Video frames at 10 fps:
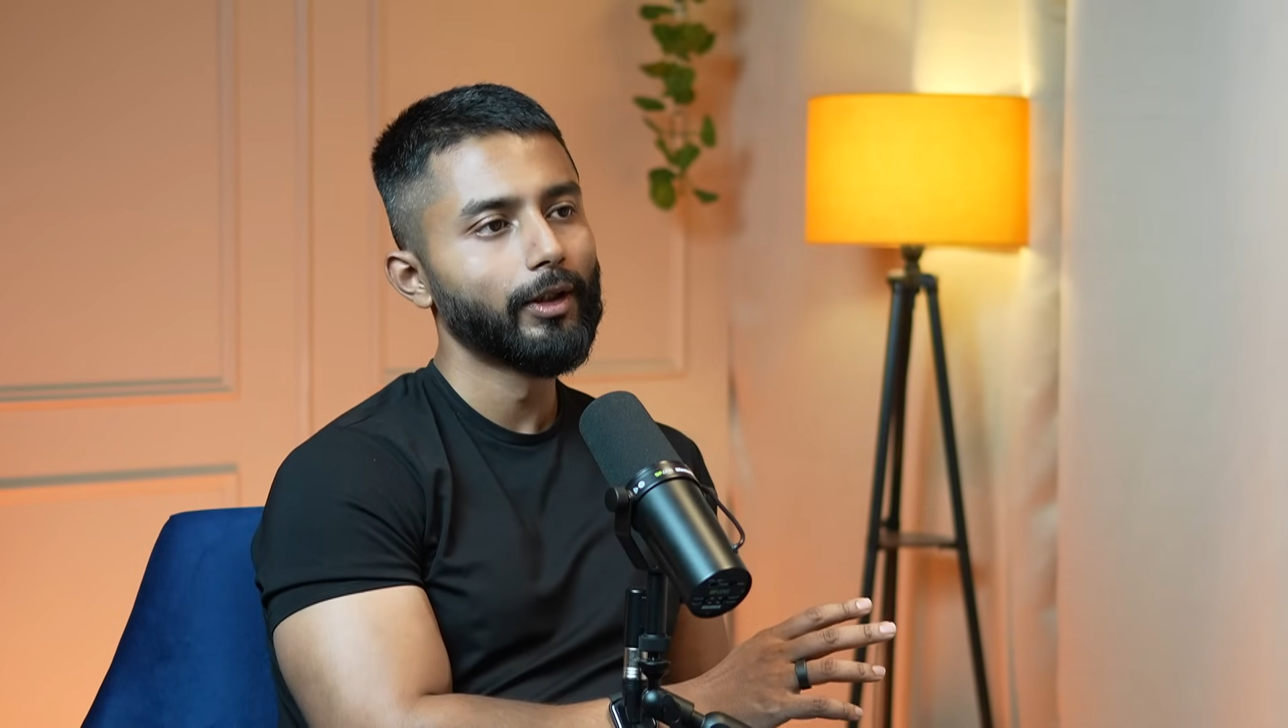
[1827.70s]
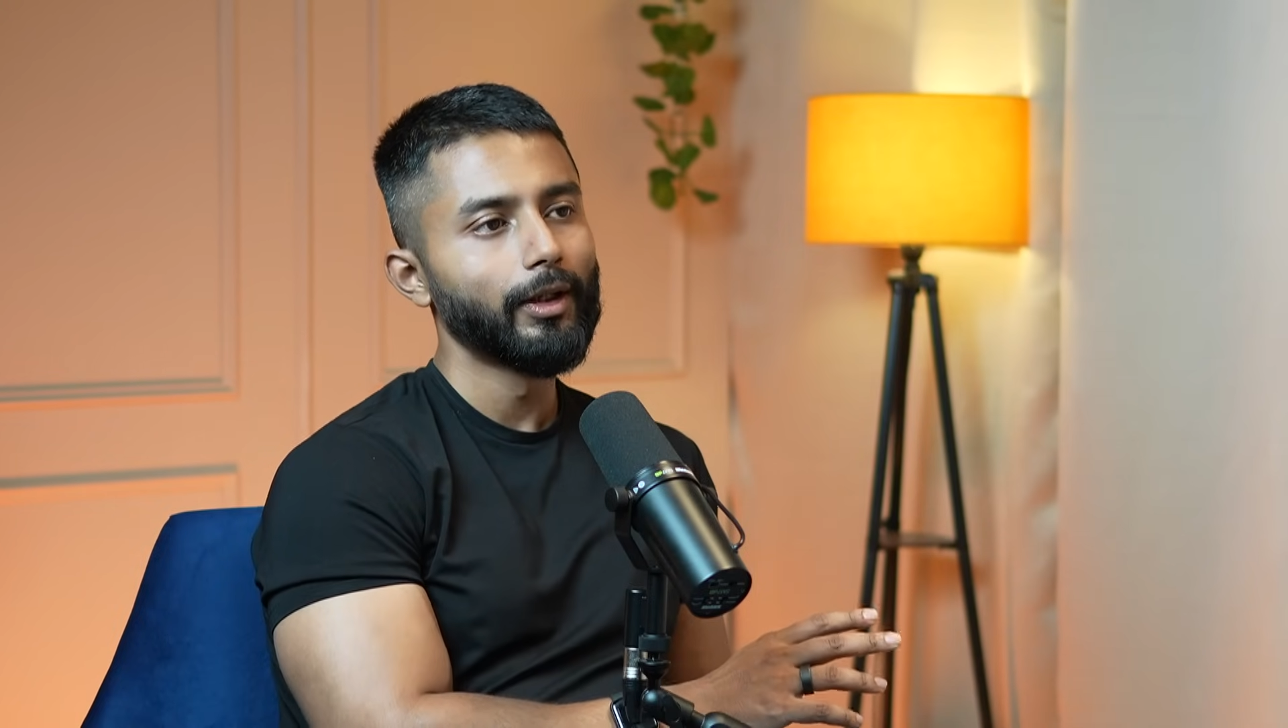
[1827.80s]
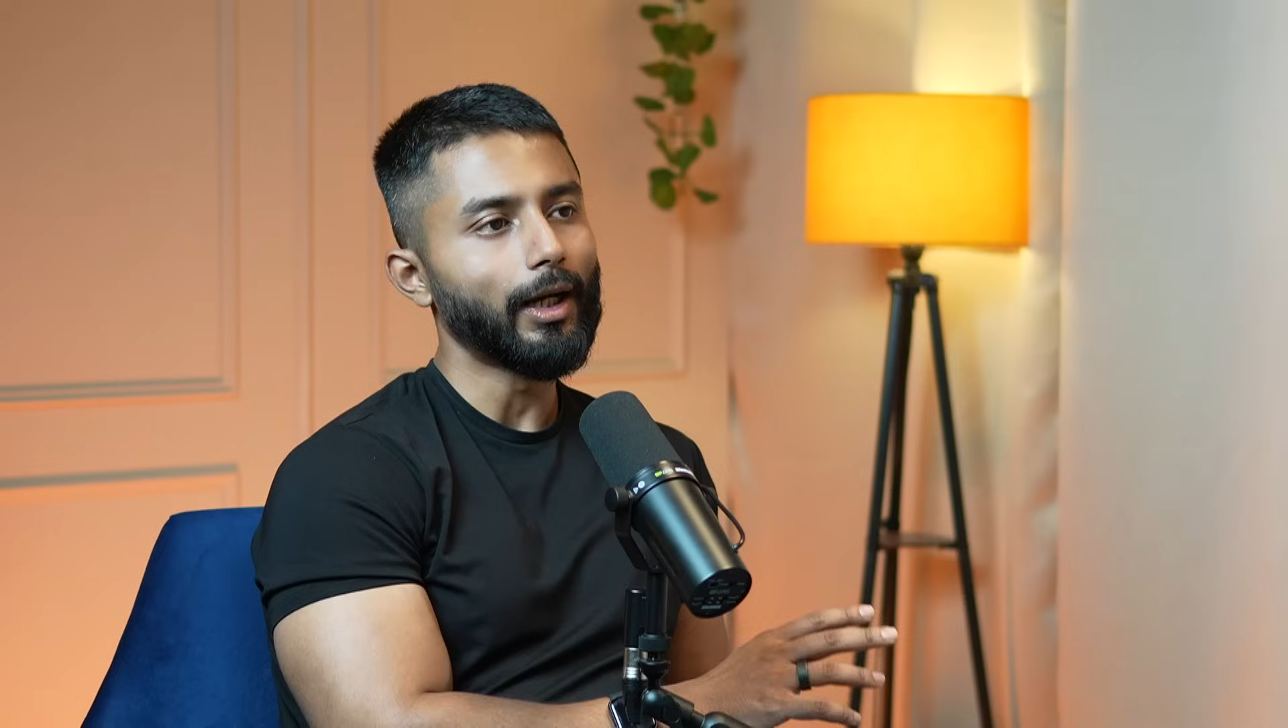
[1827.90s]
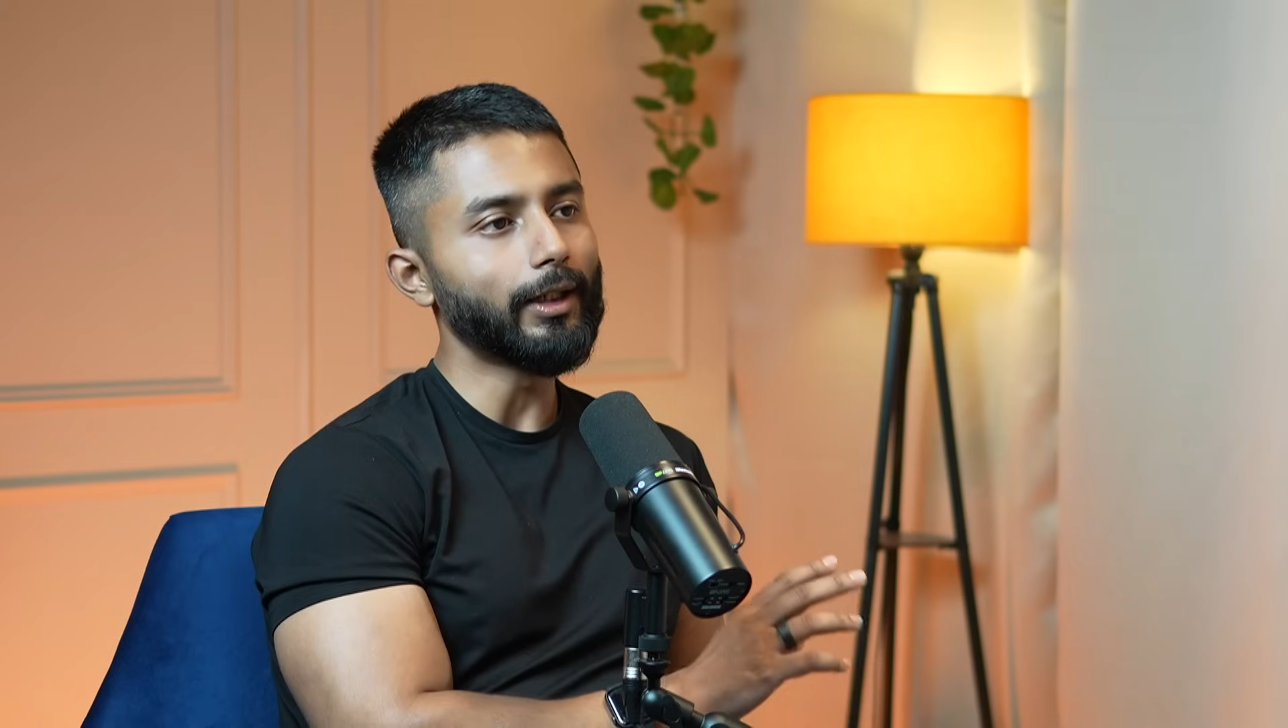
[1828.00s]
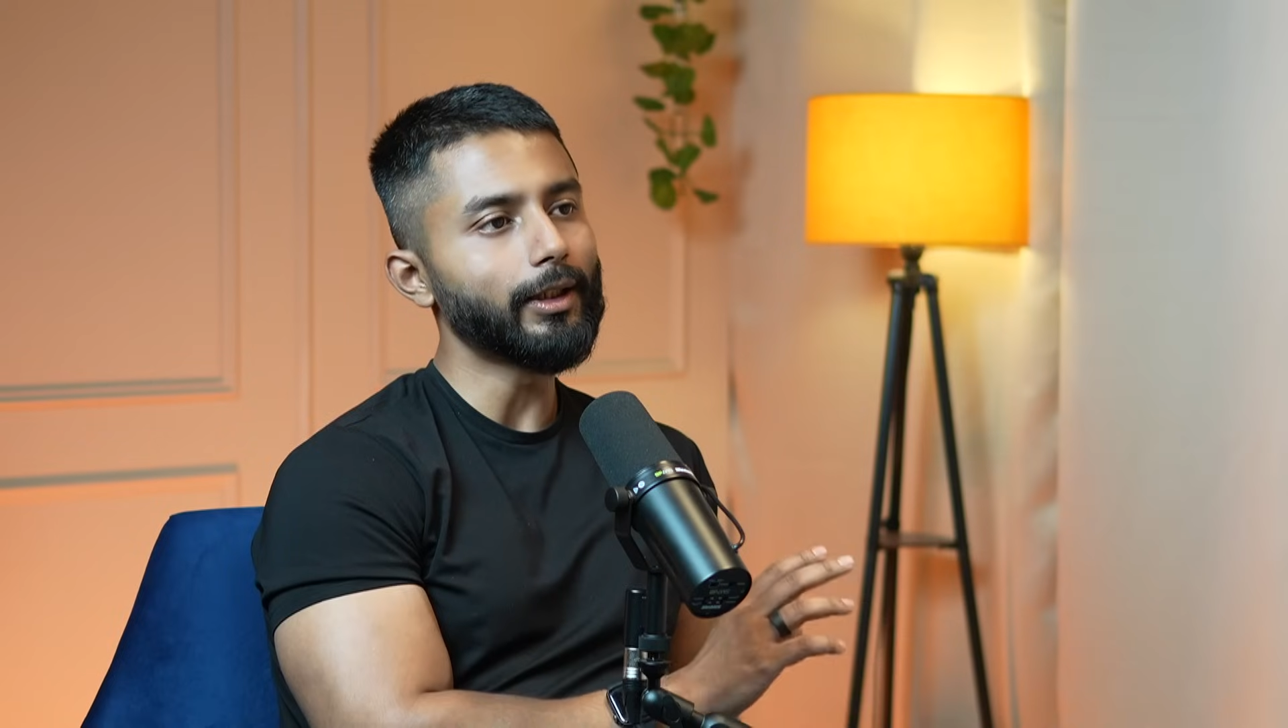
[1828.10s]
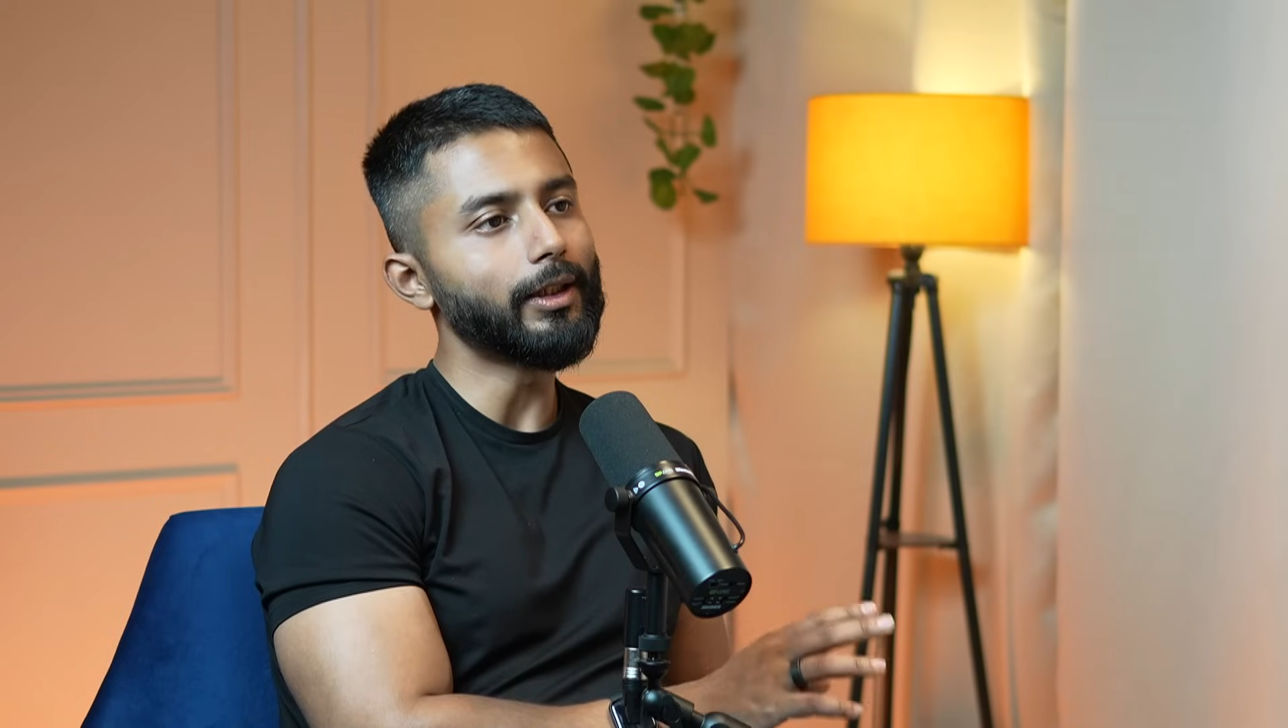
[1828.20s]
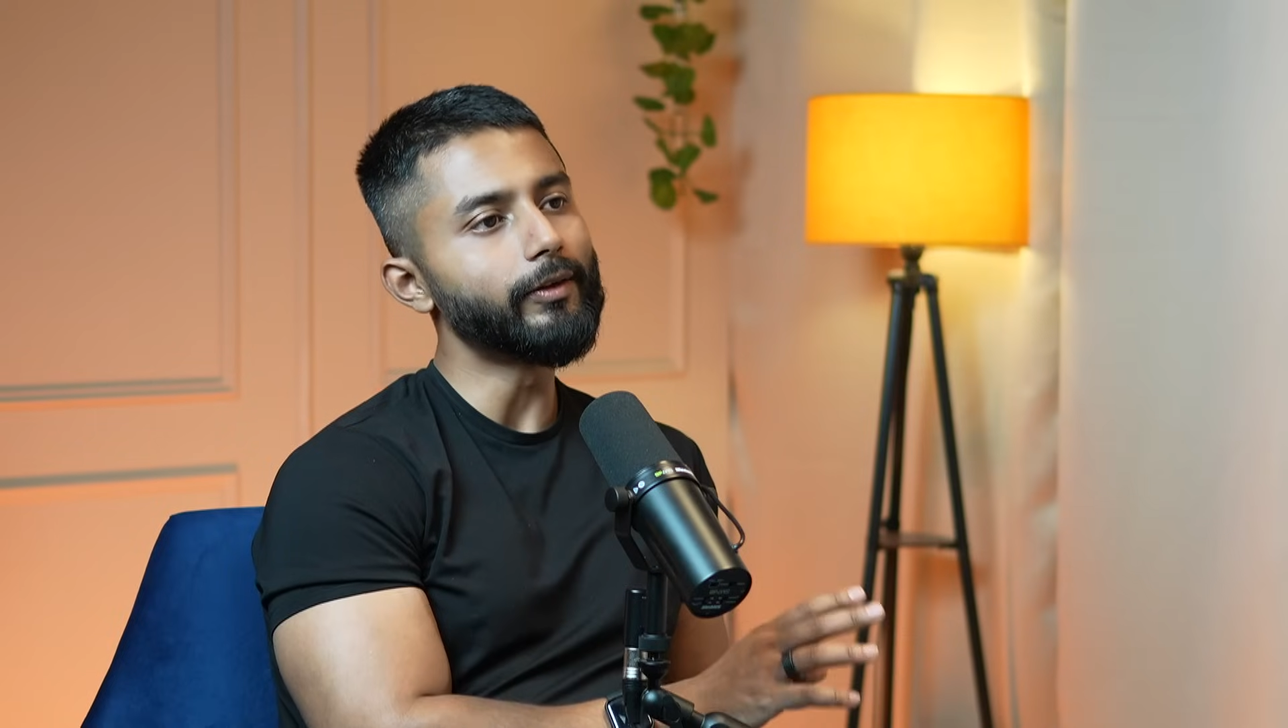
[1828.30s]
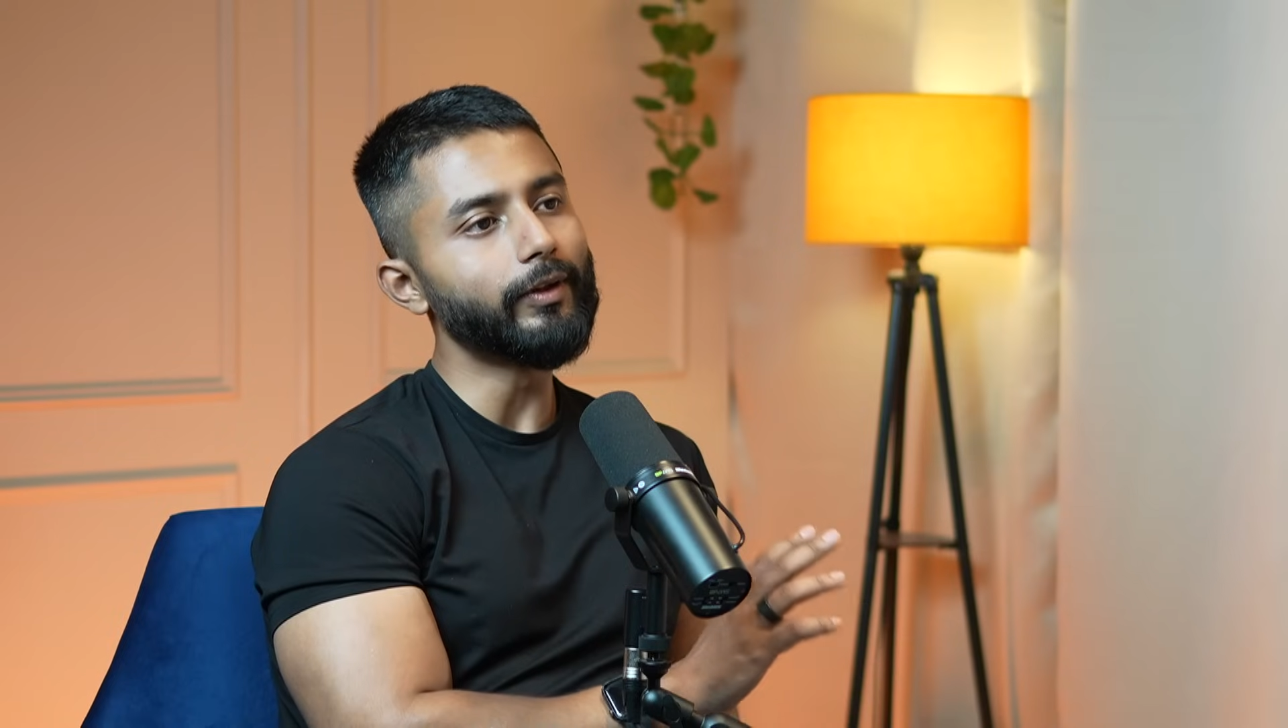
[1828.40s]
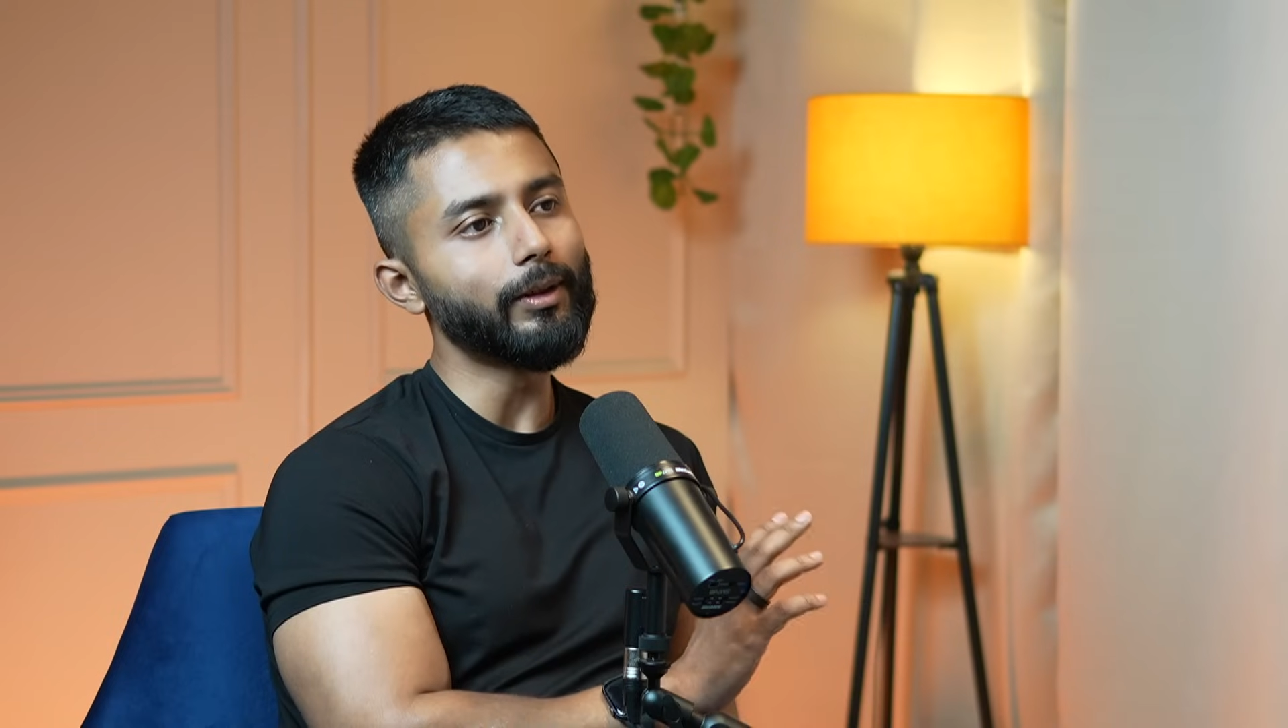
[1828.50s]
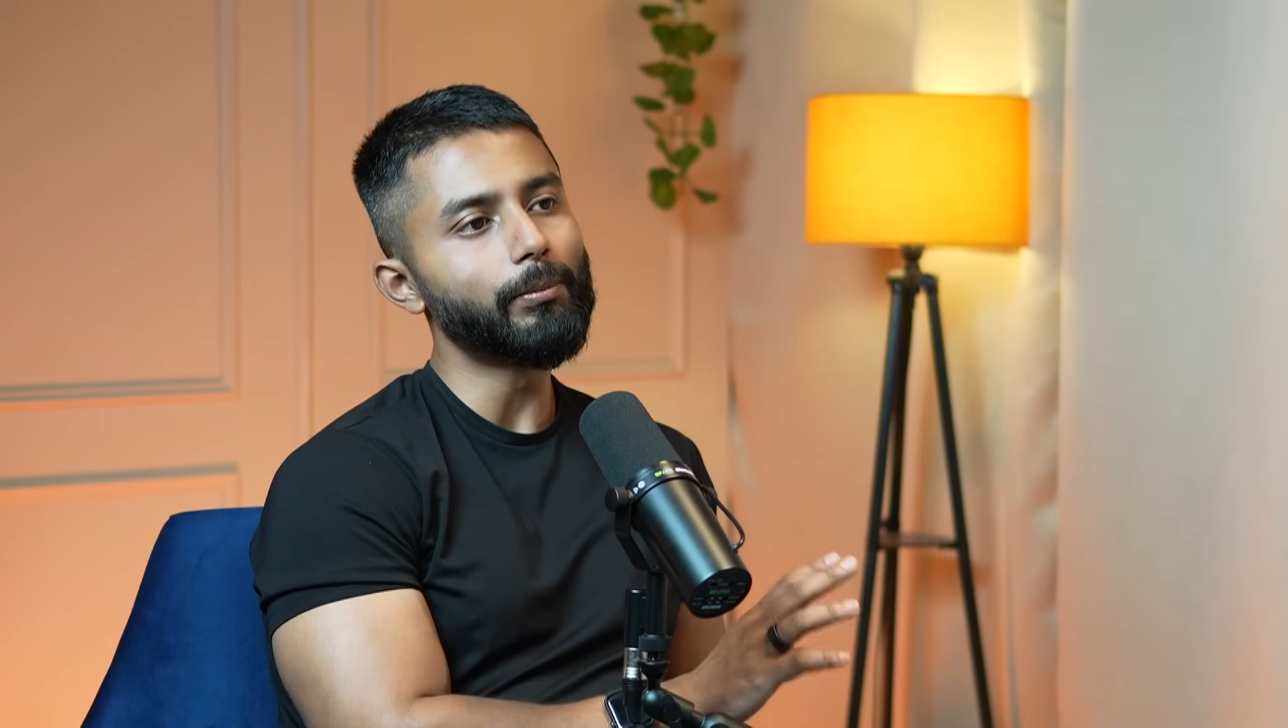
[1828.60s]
I can easily